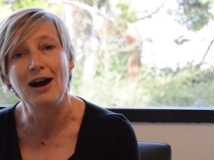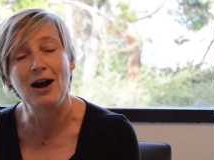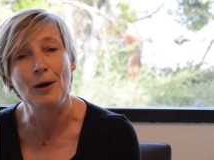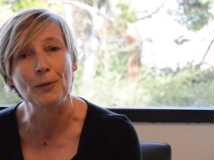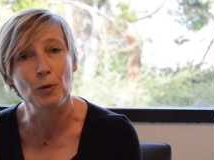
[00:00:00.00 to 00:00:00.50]

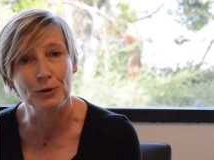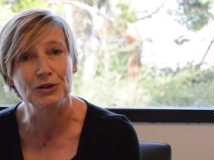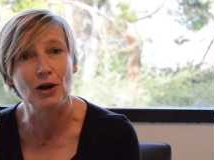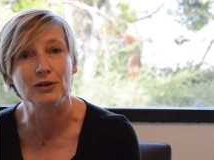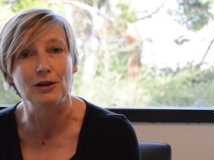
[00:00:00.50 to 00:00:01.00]
um,
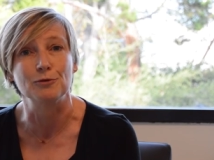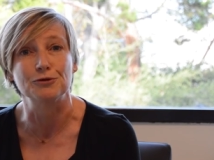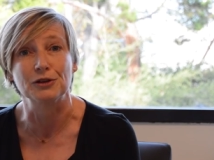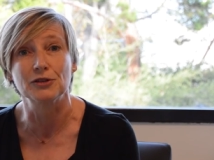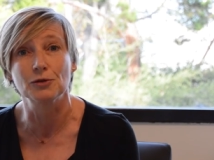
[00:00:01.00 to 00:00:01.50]
OpenCon
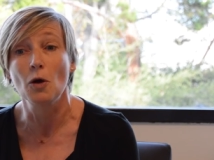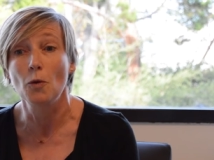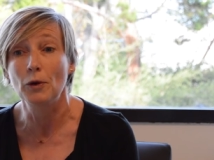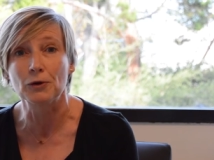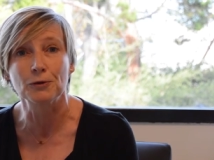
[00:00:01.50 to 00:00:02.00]
conference
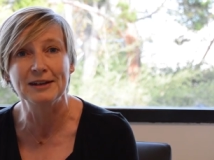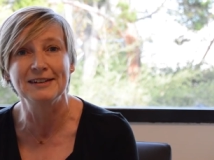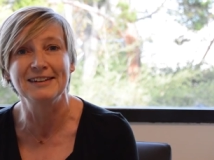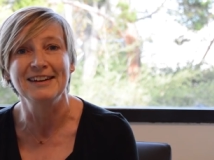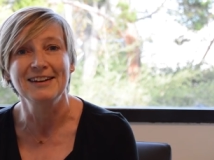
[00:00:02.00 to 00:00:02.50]
were
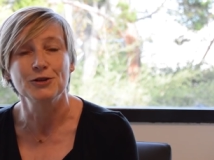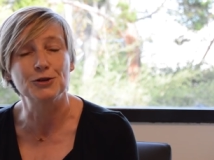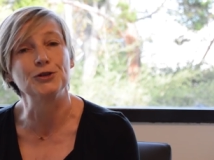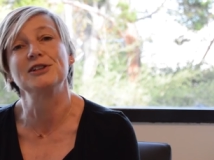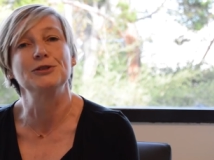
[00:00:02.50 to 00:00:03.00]
already
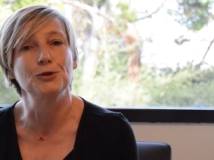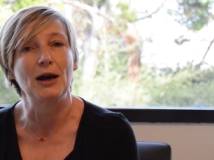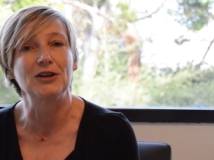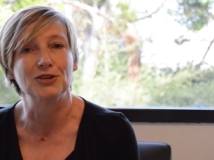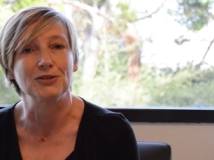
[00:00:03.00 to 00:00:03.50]
turned into
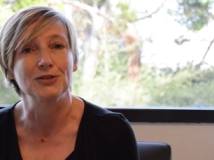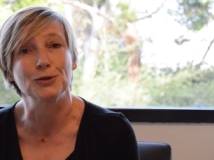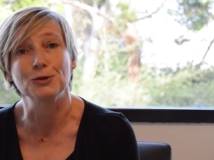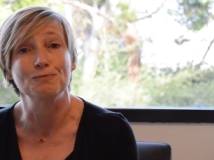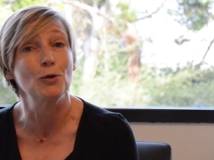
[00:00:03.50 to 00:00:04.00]
action.
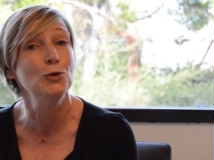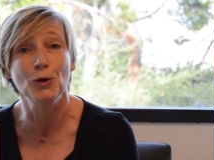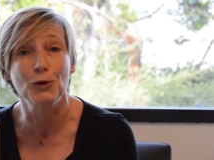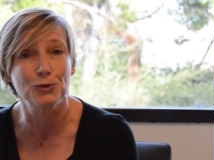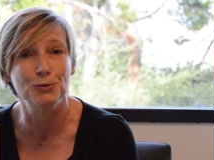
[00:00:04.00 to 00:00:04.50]
So who
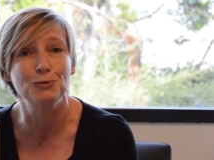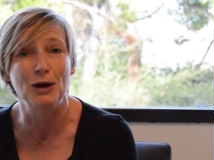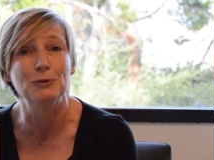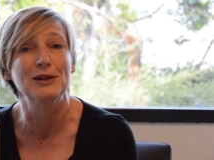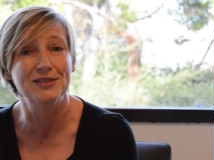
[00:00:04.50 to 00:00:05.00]
knows
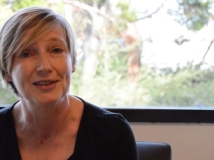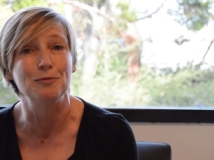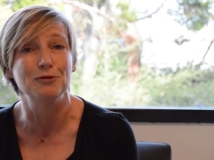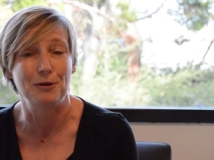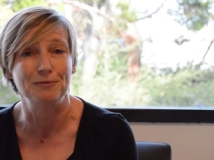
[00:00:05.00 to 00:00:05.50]
what will
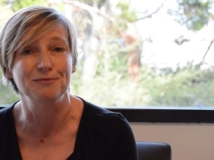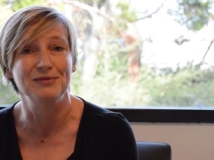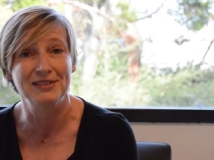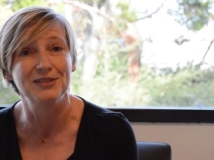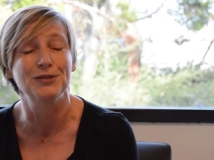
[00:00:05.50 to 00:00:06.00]
stem from
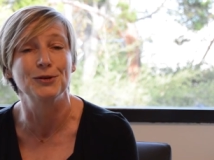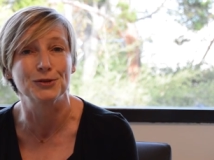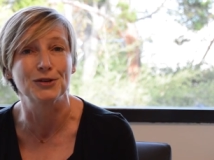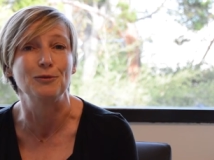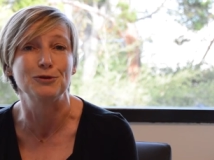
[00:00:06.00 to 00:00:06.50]
this
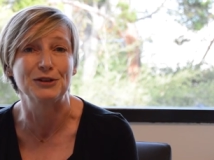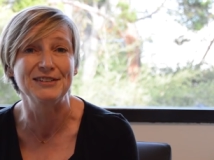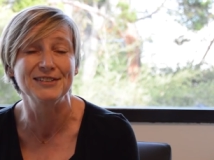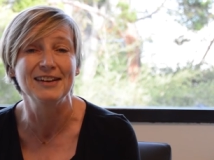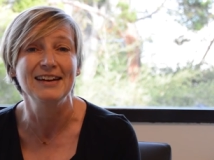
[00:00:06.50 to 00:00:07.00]
year's
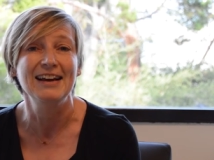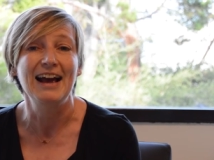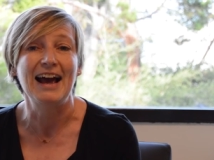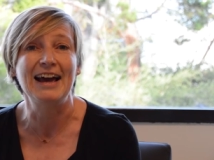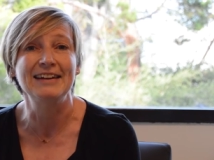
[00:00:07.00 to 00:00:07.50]
conference.
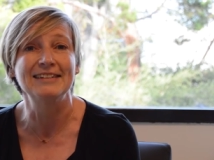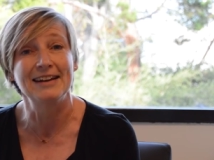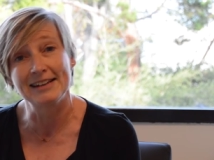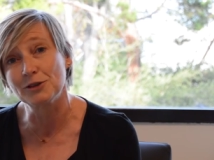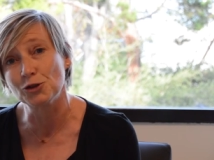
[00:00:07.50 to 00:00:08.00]
And
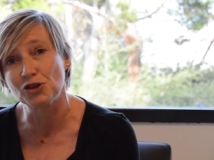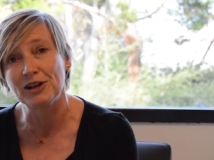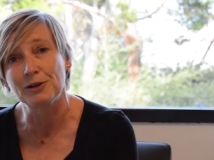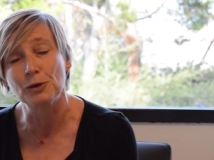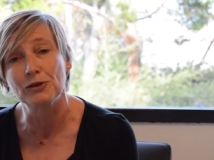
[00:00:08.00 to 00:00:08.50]
I'd like to
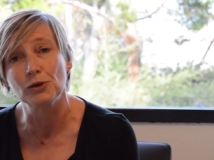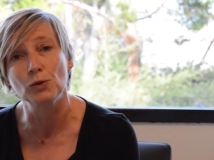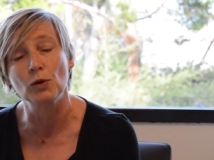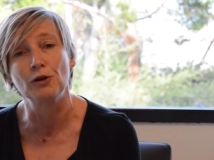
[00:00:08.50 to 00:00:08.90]
share with you